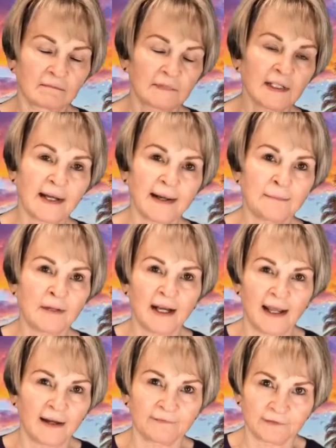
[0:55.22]
time and
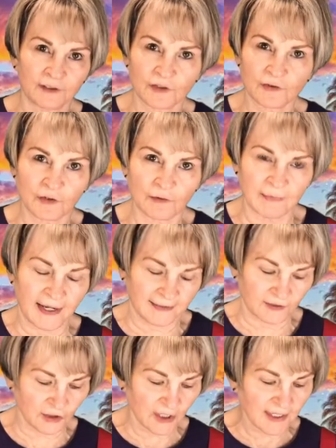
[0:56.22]
effort so
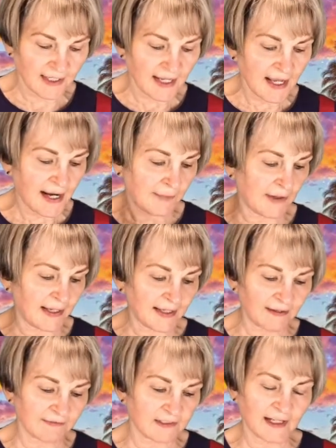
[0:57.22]
much. I want to
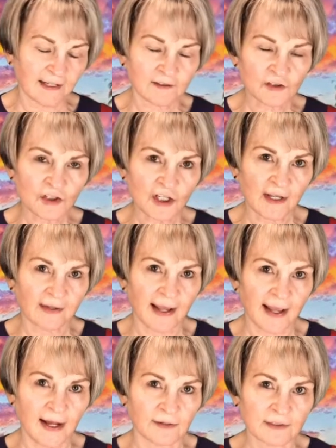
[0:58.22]
give another shout
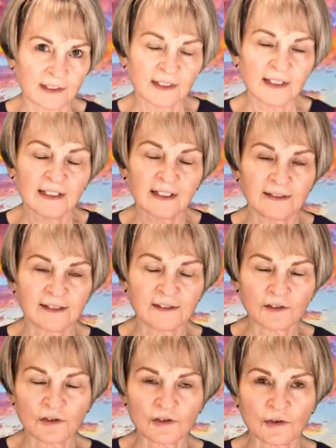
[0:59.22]
out. This
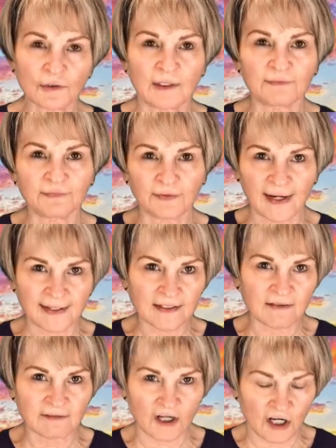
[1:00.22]
is to a friend
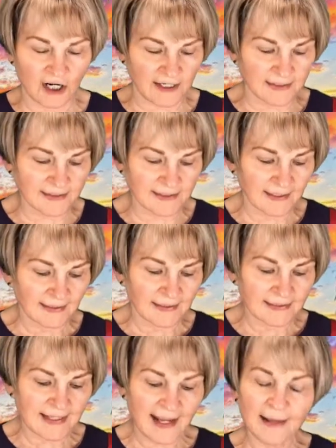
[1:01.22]
of ours,
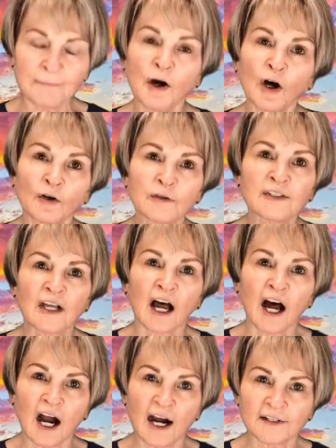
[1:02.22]
Demo's
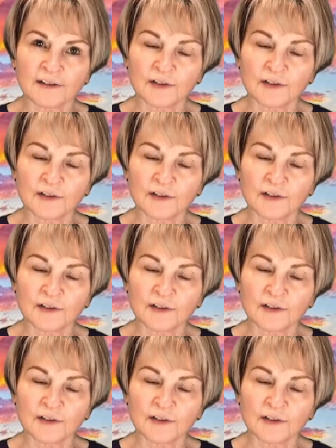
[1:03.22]
Art